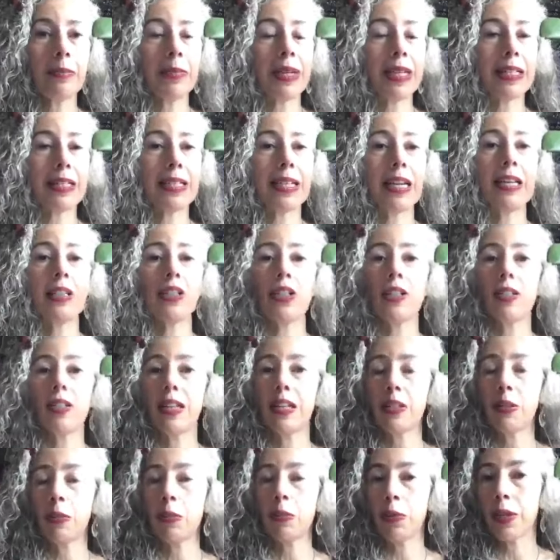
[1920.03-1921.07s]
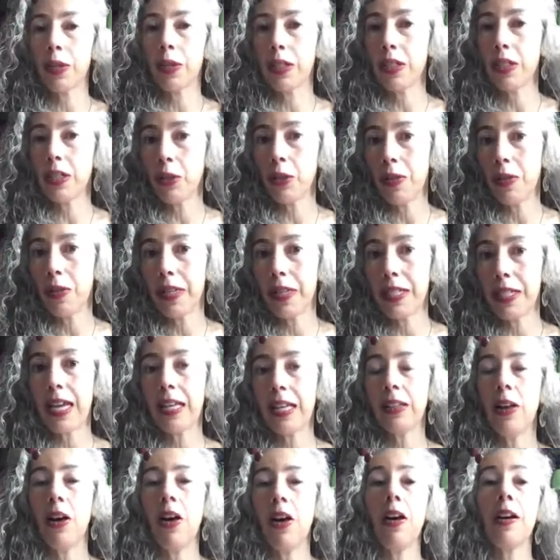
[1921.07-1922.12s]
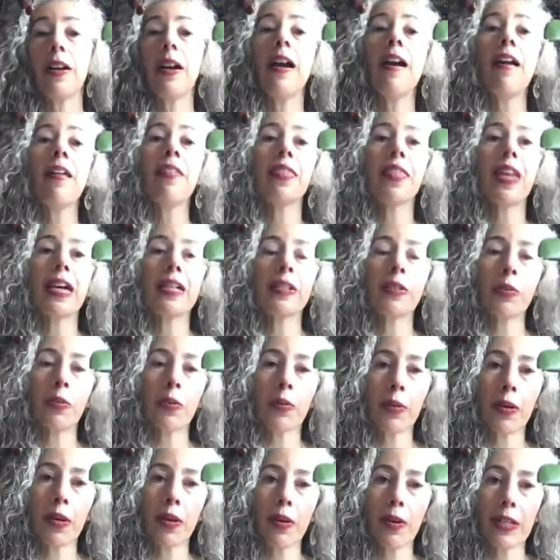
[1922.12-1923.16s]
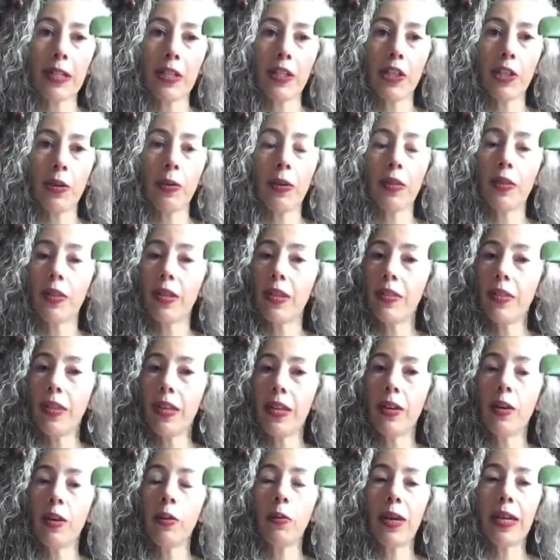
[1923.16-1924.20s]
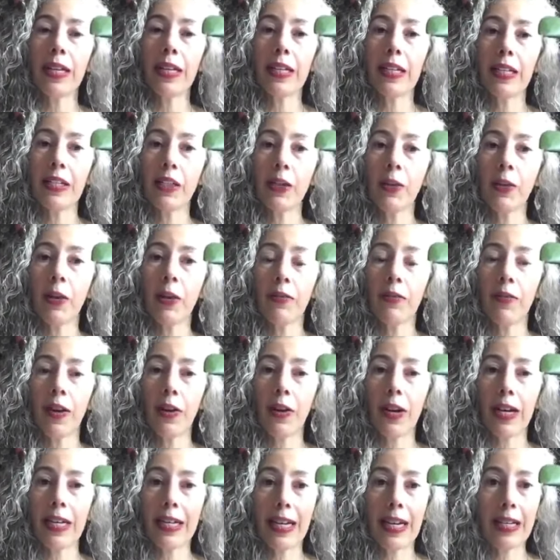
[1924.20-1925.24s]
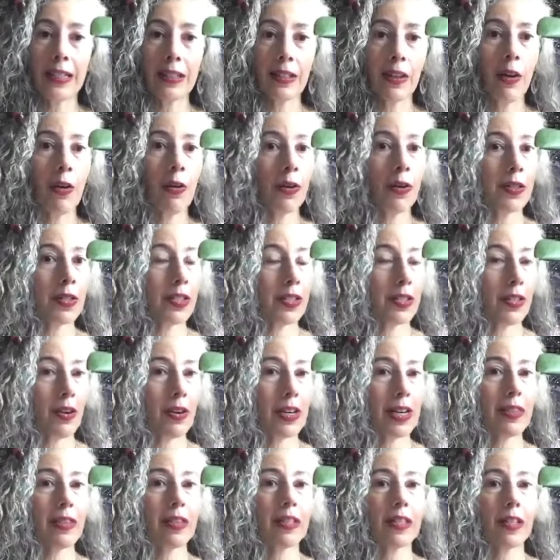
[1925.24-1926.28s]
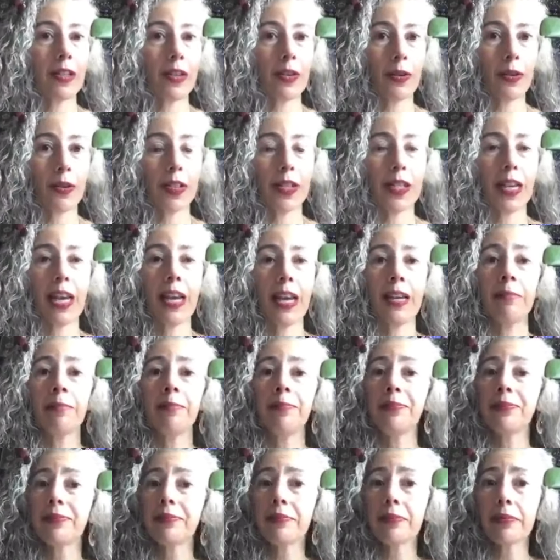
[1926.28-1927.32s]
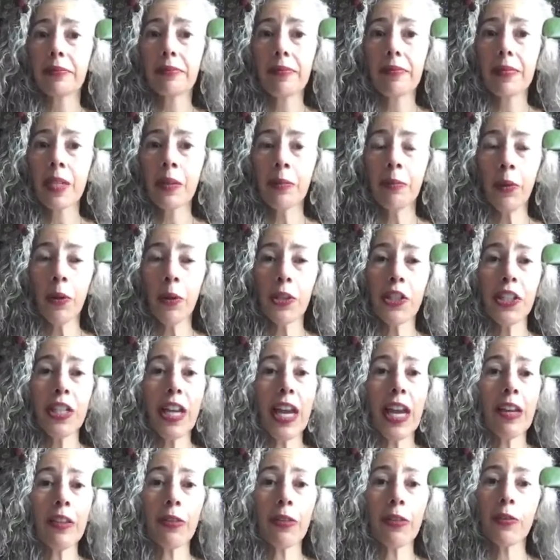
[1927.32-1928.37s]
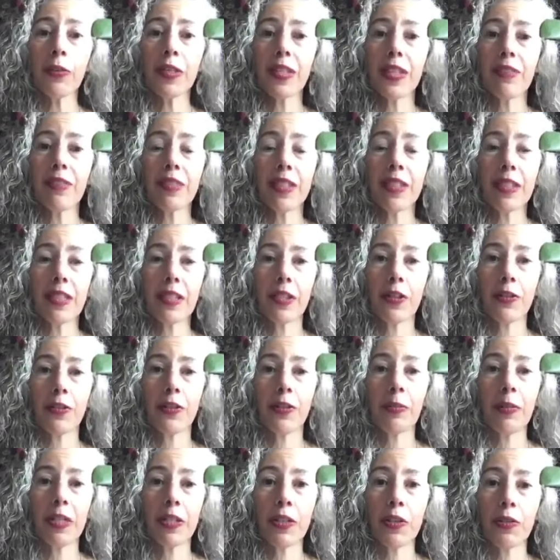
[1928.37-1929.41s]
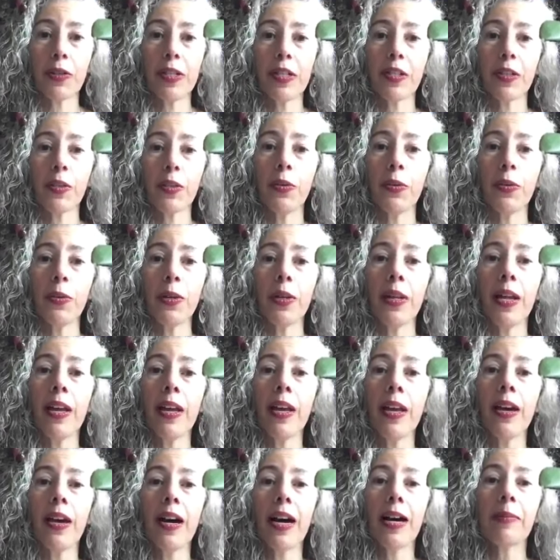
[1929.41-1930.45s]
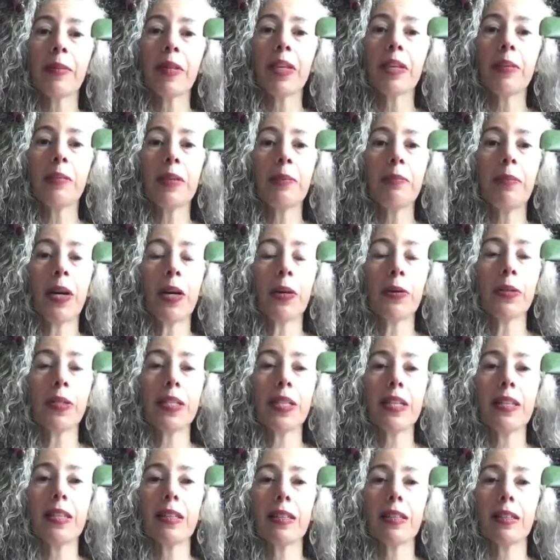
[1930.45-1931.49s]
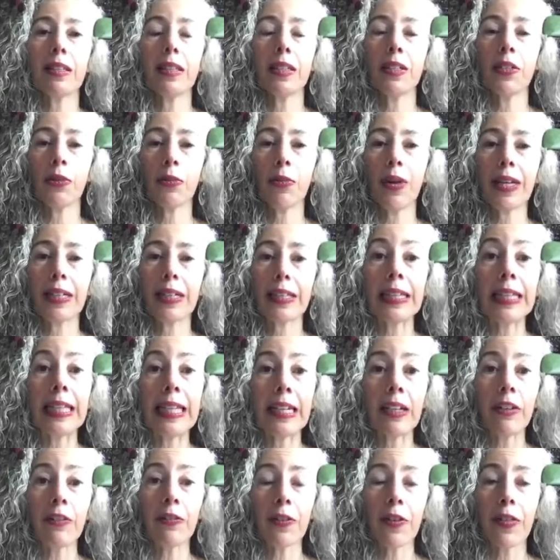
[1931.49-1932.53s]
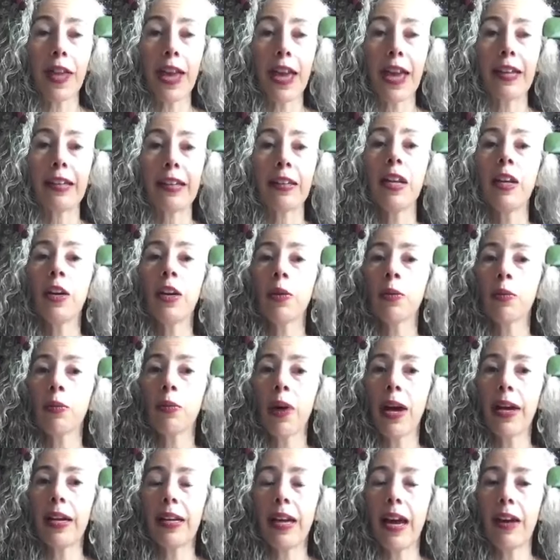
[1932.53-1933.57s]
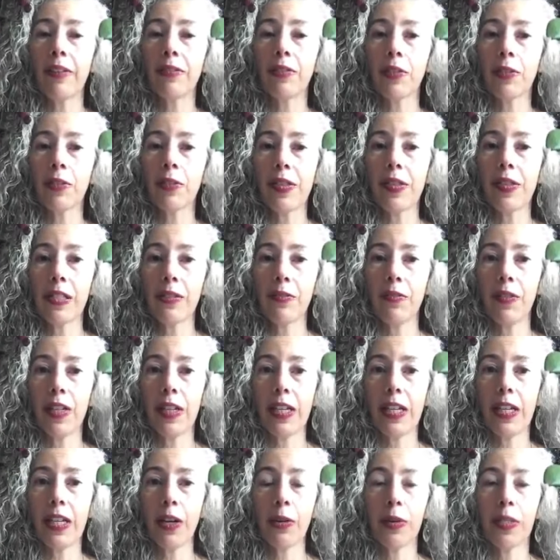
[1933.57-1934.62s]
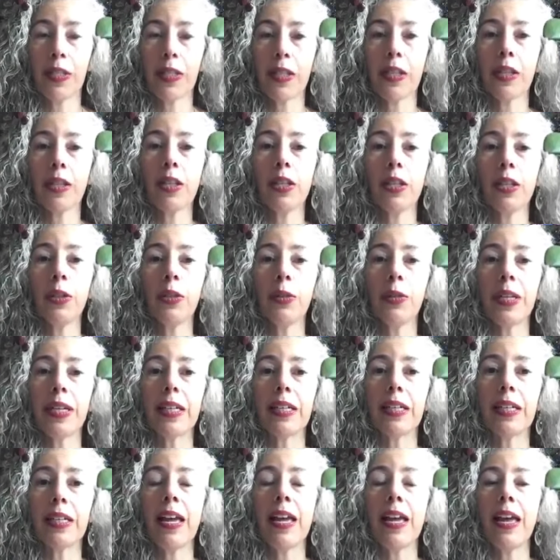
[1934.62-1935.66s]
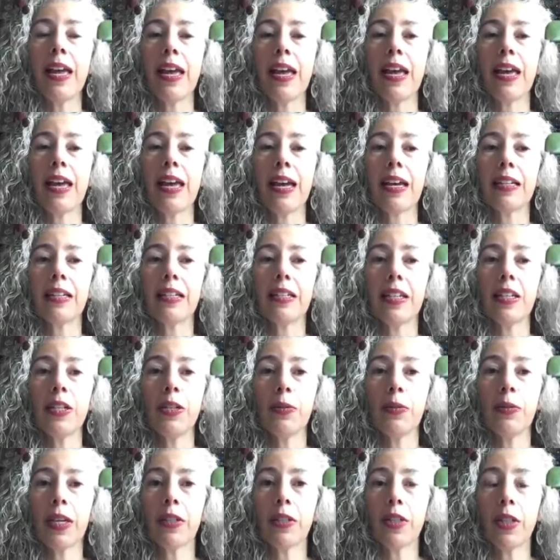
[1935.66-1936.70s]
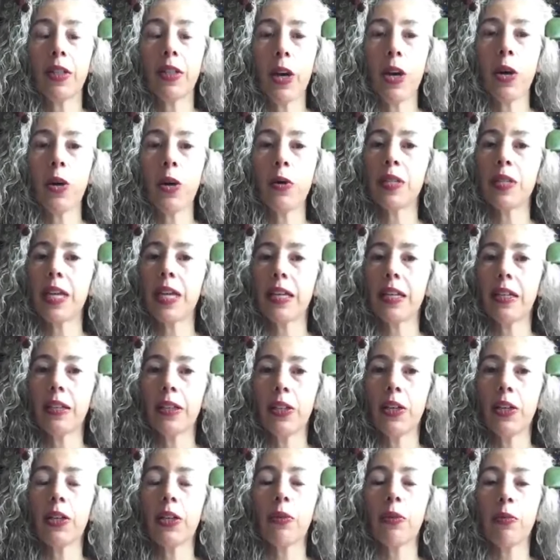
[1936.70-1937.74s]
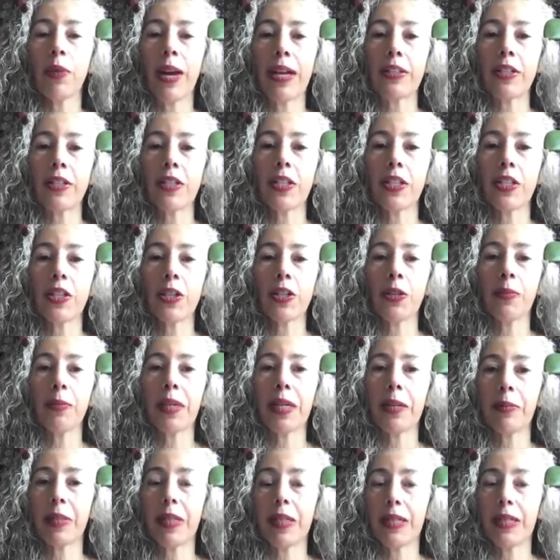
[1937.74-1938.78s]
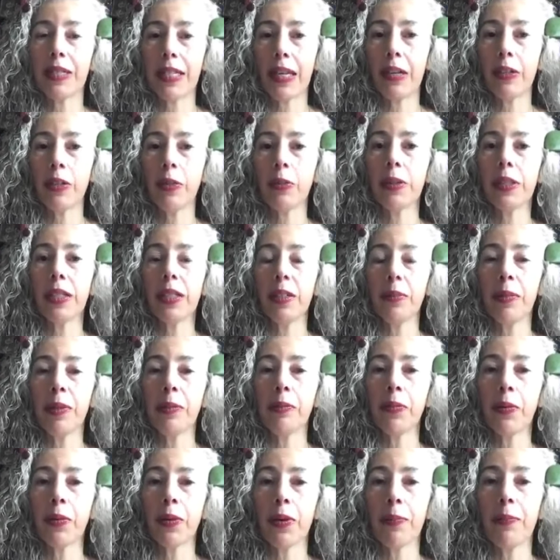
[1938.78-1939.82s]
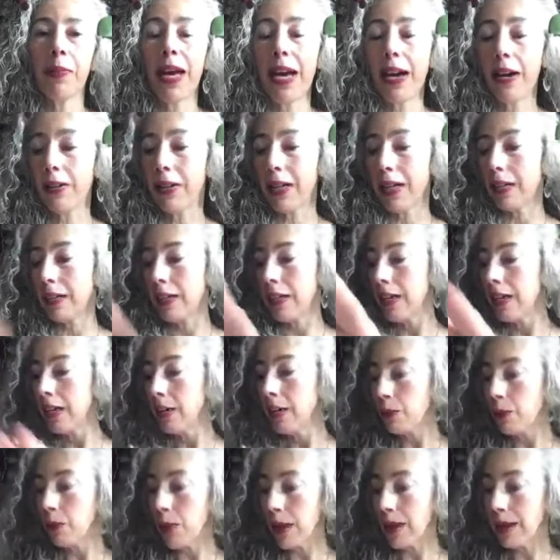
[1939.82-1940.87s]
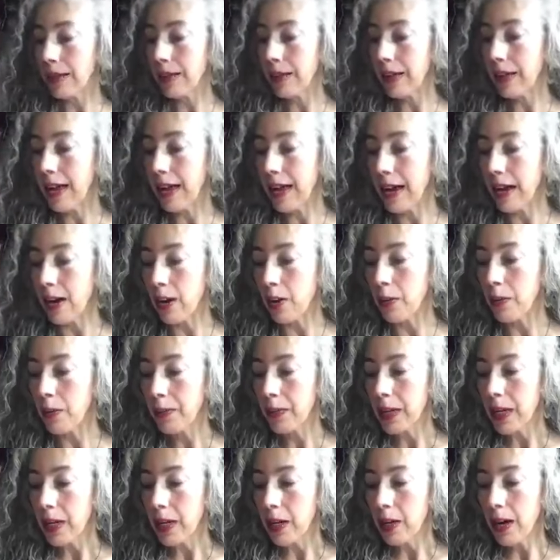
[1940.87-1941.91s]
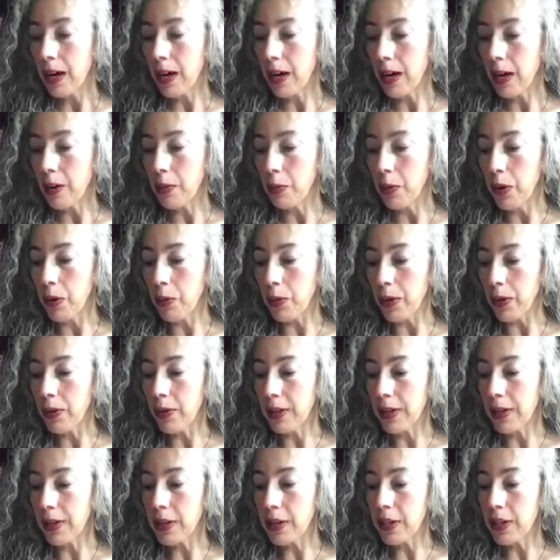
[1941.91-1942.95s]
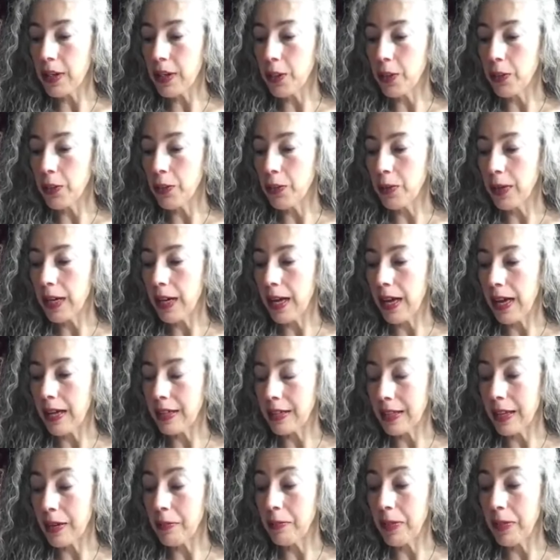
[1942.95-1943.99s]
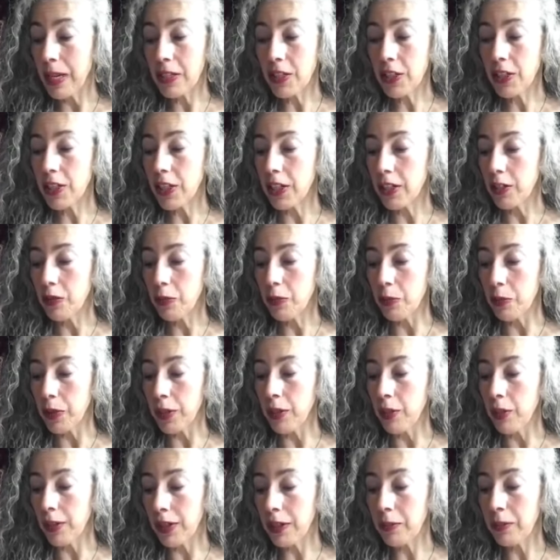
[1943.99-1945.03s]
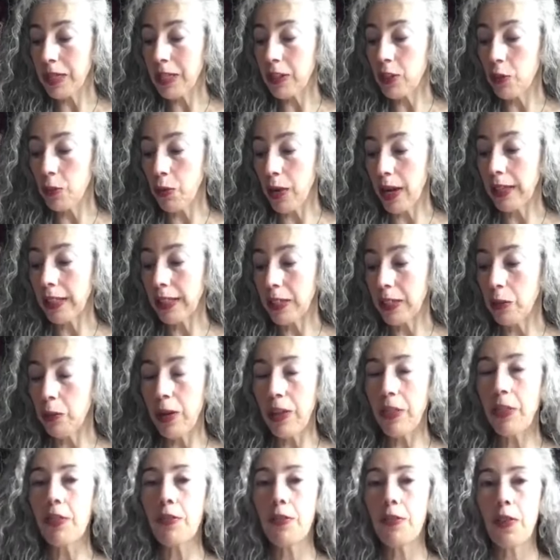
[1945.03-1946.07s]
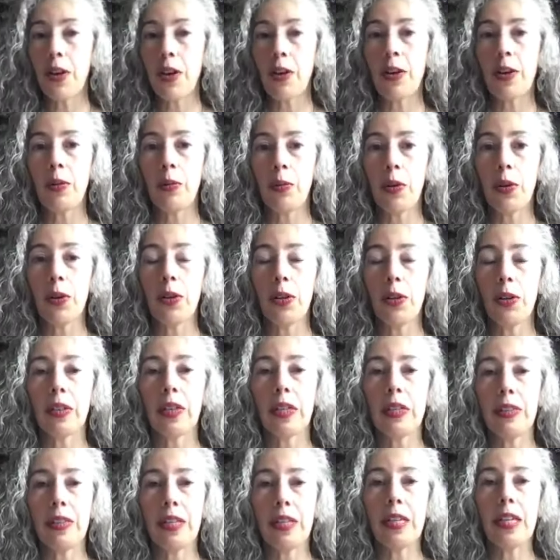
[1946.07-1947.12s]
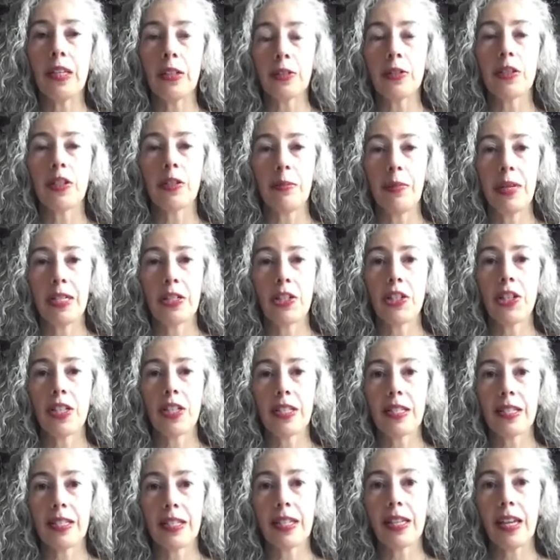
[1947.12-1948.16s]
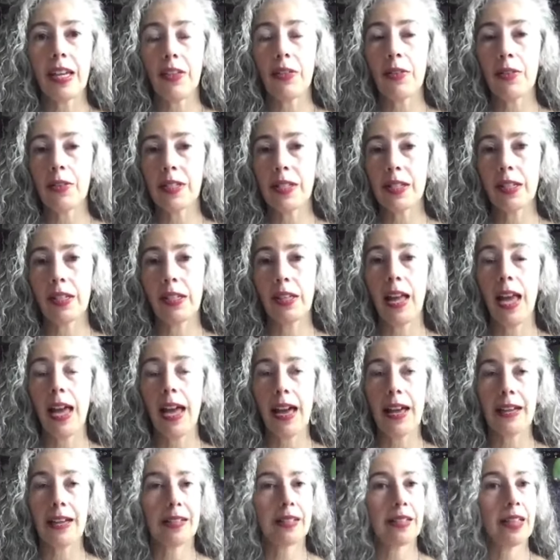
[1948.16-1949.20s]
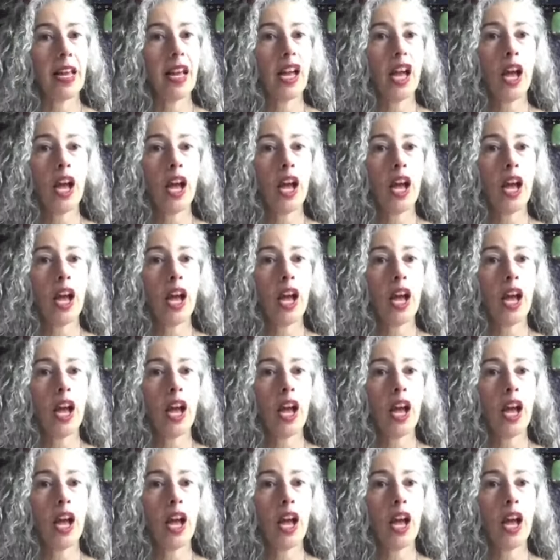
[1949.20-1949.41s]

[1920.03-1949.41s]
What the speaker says: meditation. That's what we're going to do in the day long. That's what we're going to do in the Awakening to Our Fairy Kin course starting this Thursday, March 8th, through Seven Sisters Mystery School. I'm going to be posting the direct link for that right after this video is concluded, and you can go take a look, register, but I'm going to tell you a little bit more about it right now. What we're going to do, as I mentioned, we're going to be dwelling with the fairy world in the inner dimensions together as a class,